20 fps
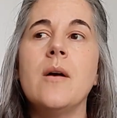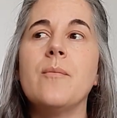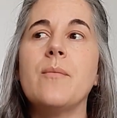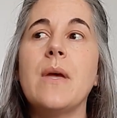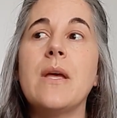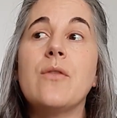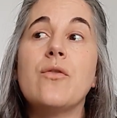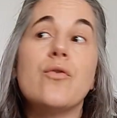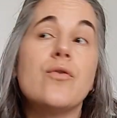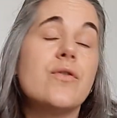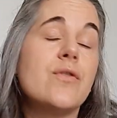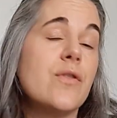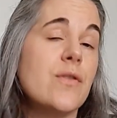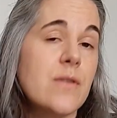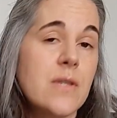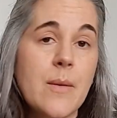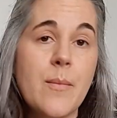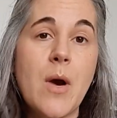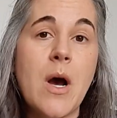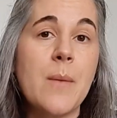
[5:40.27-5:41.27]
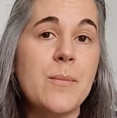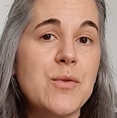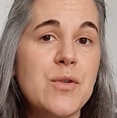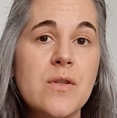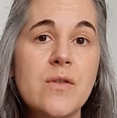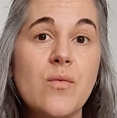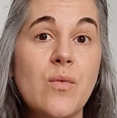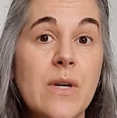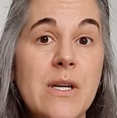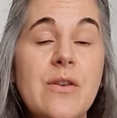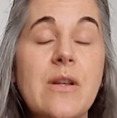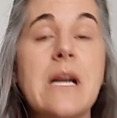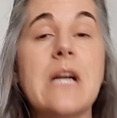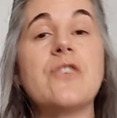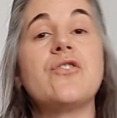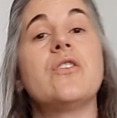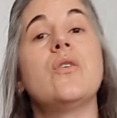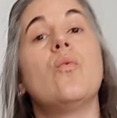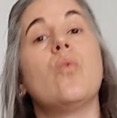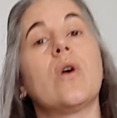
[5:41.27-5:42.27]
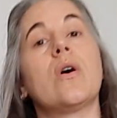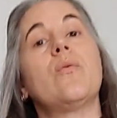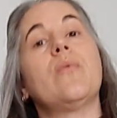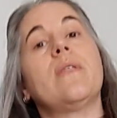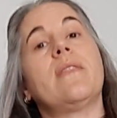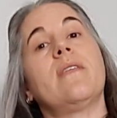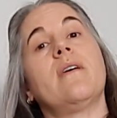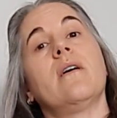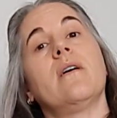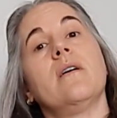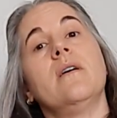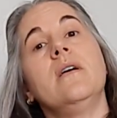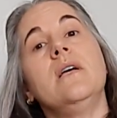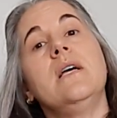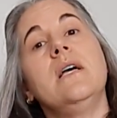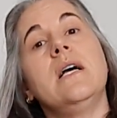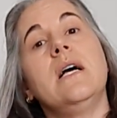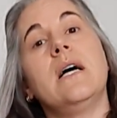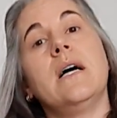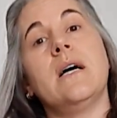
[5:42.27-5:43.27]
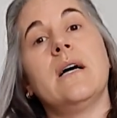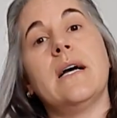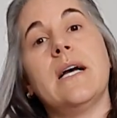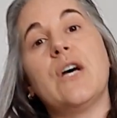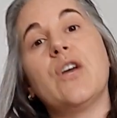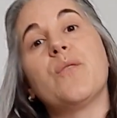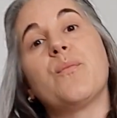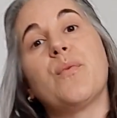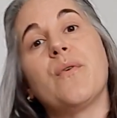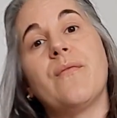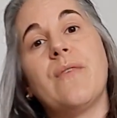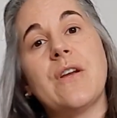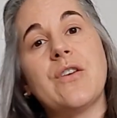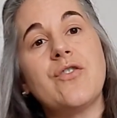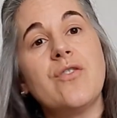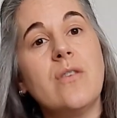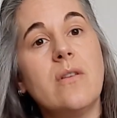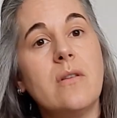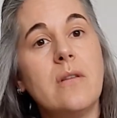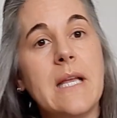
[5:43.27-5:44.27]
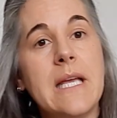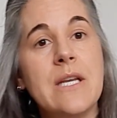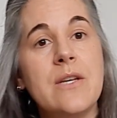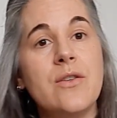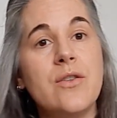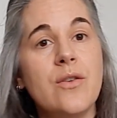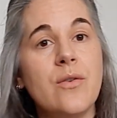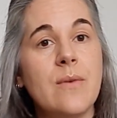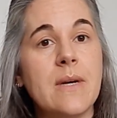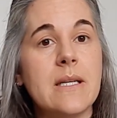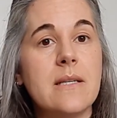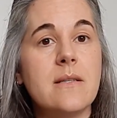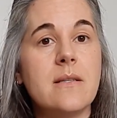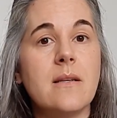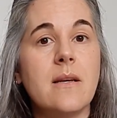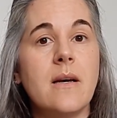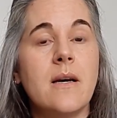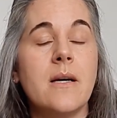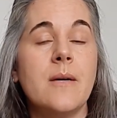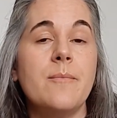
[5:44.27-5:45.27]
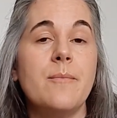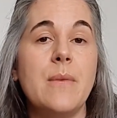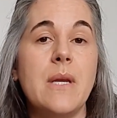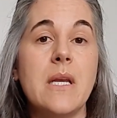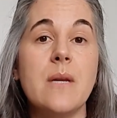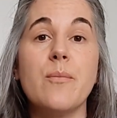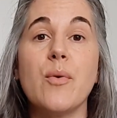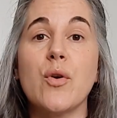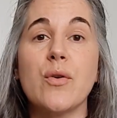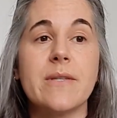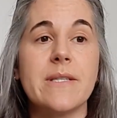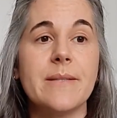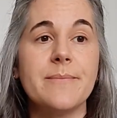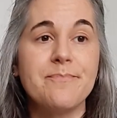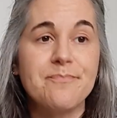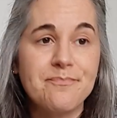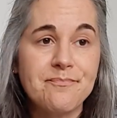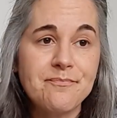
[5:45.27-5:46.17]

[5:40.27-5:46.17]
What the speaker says: And there's some options where you can actually work with a health professional and do it in person.